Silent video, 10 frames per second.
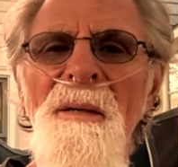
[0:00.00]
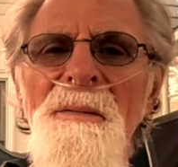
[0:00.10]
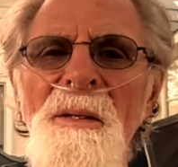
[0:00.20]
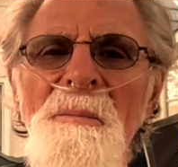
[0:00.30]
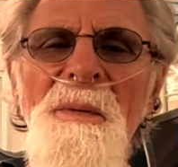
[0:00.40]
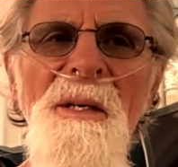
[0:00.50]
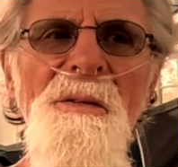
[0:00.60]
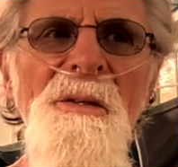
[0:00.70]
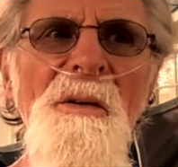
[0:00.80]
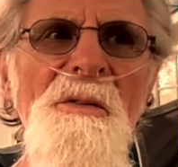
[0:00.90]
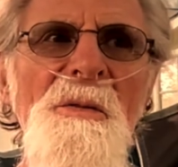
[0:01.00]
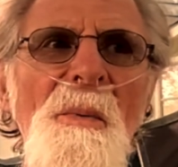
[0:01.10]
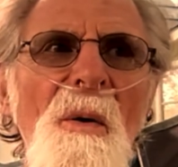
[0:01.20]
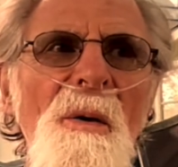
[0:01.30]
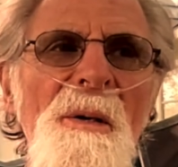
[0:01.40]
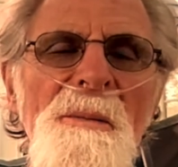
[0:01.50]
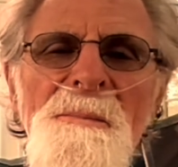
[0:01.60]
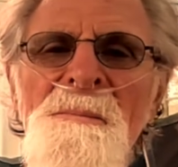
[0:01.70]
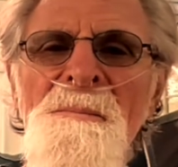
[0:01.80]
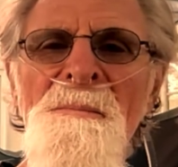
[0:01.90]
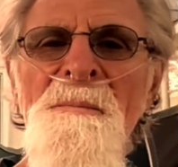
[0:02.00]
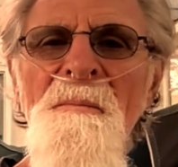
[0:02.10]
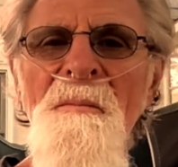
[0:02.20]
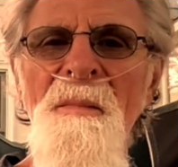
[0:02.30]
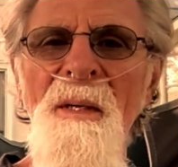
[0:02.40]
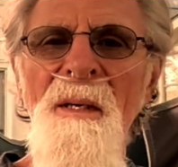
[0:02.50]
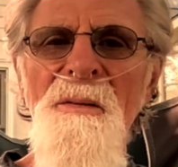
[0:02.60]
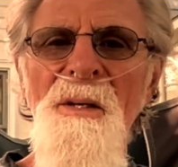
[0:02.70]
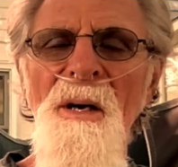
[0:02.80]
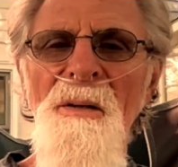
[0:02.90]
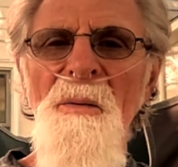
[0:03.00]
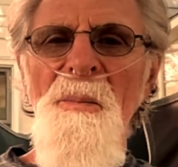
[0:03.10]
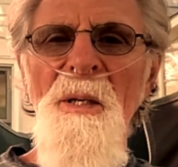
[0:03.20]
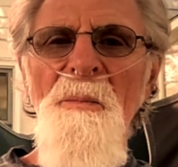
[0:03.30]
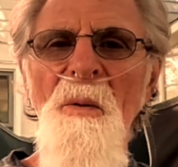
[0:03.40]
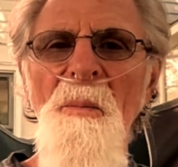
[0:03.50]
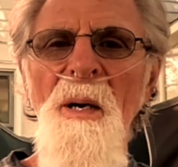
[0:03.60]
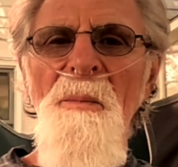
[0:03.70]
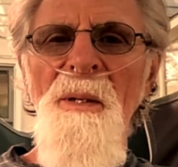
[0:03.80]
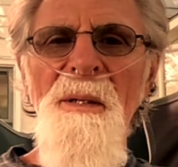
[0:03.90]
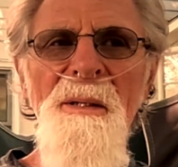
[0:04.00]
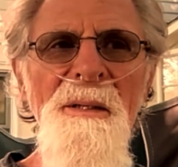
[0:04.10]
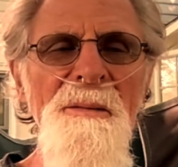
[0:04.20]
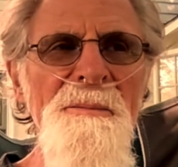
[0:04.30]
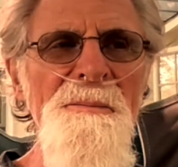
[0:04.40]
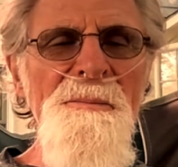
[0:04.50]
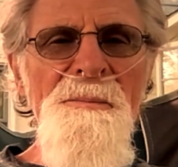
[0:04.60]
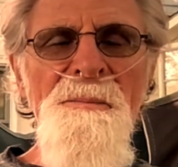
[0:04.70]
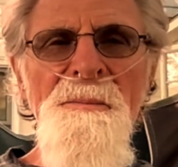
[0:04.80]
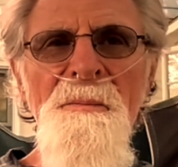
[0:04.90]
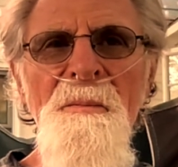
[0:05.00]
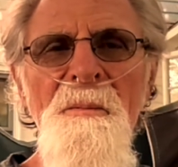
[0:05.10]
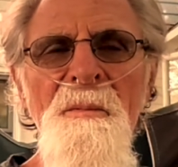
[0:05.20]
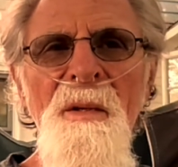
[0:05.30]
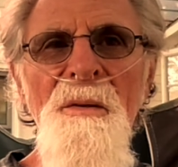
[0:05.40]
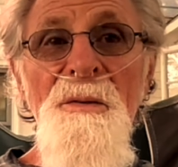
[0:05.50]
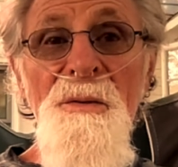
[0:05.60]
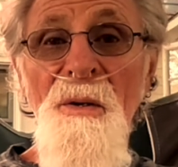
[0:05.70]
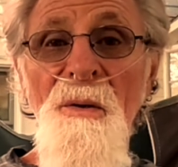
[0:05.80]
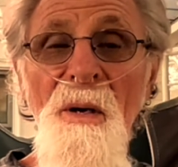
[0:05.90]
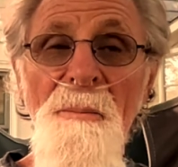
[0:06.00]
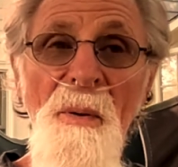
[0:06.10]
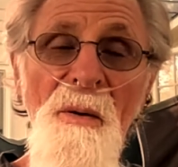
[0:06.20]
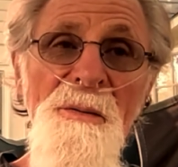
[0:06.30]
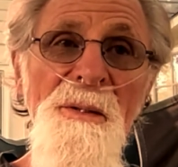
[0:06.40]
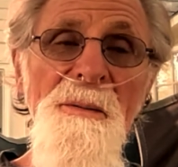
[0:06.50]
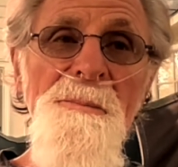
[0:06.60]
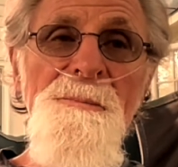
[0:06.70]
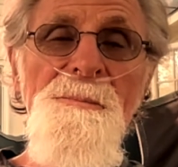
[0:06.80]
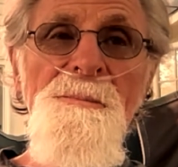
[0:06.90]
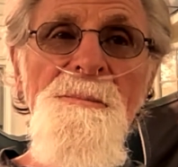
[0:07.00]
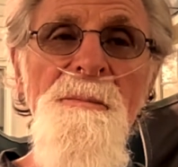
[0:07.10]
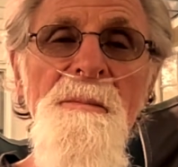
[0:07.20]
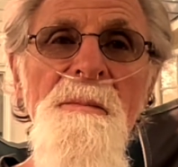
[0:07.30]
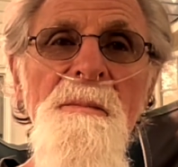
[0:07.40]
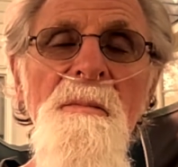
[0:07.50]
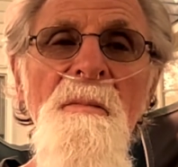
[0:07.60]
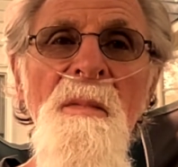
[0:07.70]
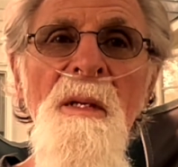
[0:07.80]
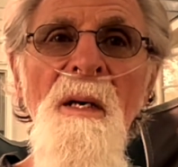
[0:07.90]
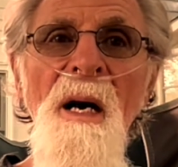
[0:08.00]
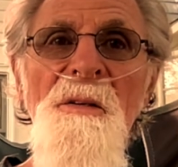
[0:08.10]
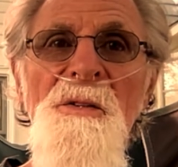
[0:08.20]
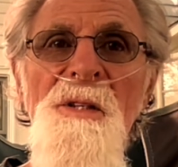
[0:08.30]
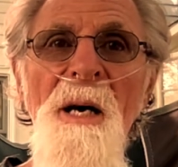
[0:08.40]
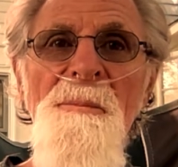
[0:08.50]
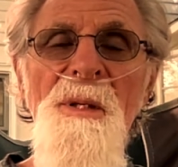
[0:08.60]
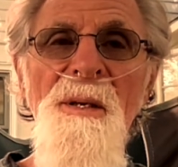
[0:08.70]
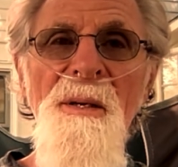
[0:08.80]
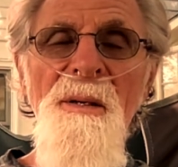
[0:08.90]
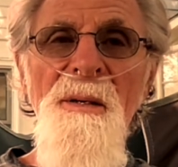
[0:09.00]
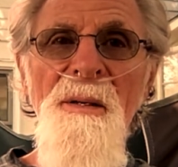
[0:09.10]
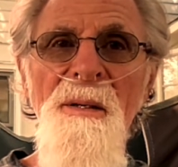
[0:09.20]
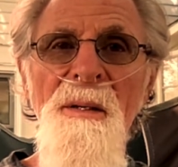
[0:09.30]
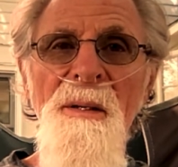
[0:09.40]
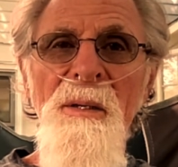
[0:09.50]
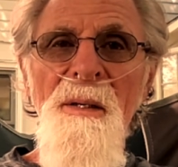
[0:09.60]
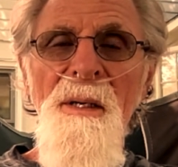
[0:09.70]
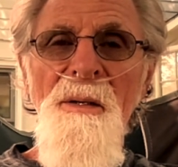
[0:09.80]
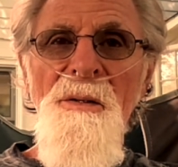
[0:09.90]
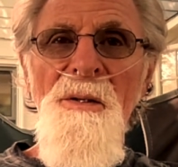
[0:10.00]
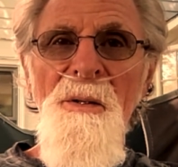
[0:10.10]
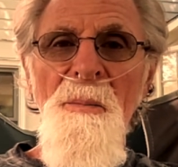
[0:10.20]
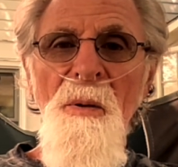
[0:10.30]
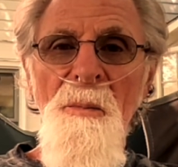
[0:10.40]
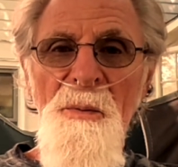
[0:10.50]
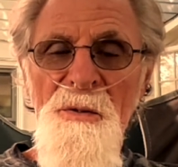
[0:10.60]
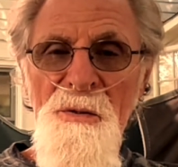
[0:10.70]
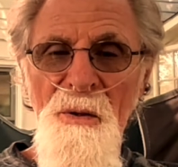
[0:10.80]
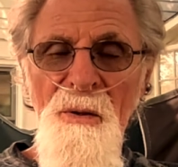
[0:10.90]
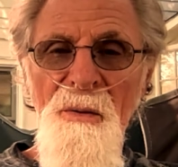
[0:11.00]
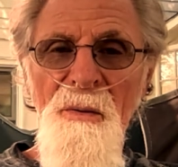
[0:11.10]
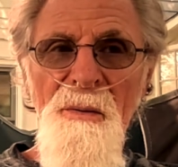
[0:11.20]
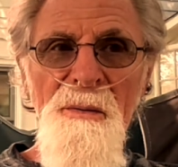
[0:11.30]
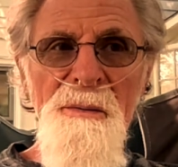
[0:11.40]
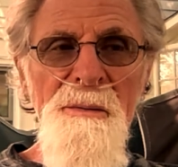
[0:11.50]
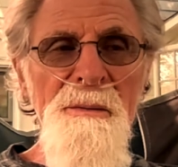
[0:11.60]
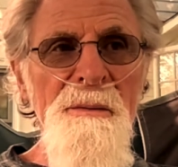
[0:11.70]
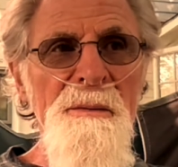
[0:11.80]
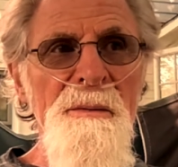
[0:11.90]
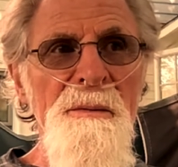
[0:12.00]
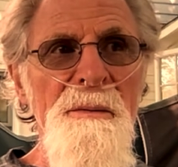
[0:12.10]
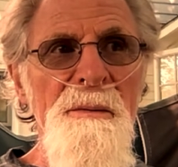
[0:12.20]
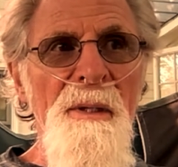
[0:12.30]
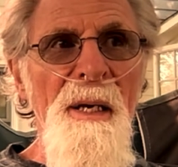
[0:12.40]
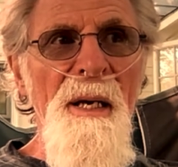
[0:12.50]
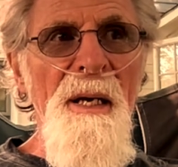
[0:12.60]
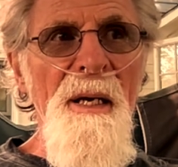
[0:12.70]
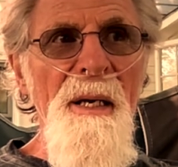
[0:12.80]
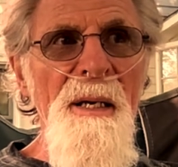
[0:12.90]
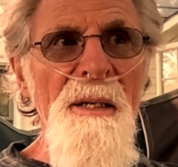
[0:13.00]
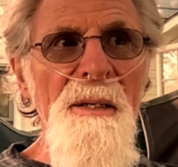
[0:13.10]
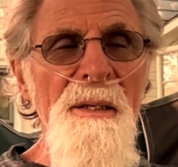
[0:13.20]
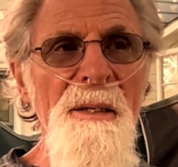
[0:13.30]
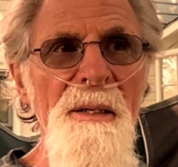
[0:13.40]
Some things aren't spoken to other people publicly. So I burnt it. I stepped into the purpose circle and